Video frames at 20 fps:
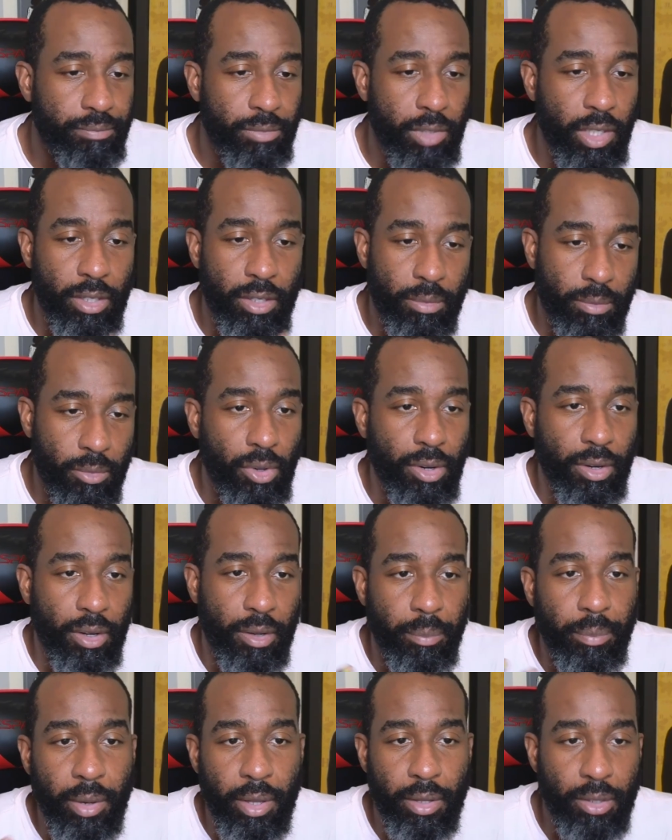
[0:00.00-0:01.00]
in a more
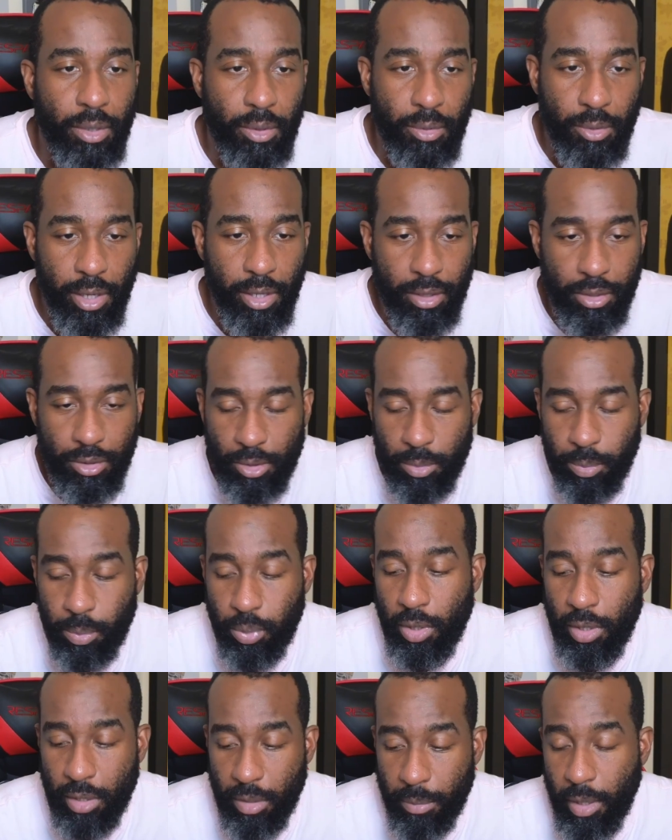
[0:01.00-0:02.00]
compelling way than just
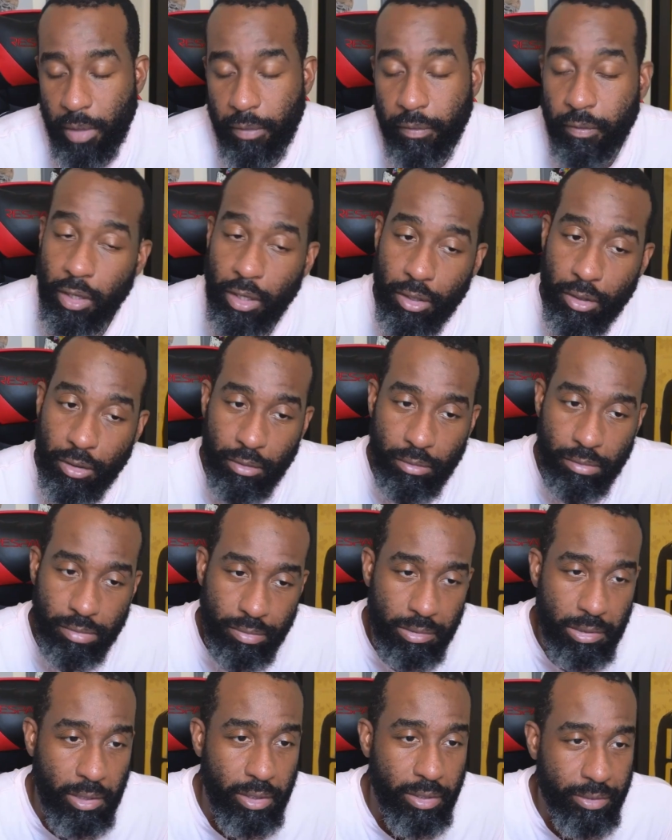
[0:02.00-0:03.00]
putting up FAQ,
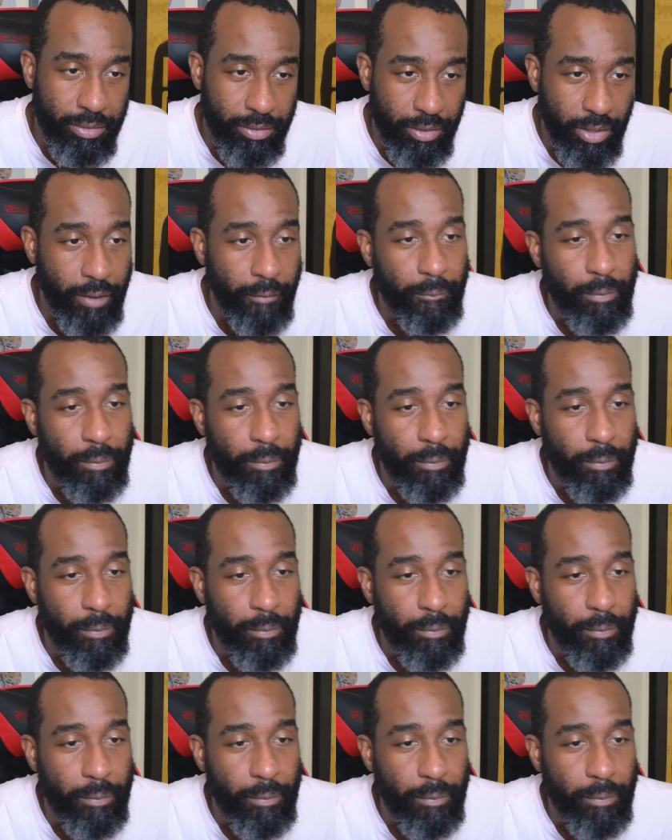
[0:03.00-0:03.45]
right?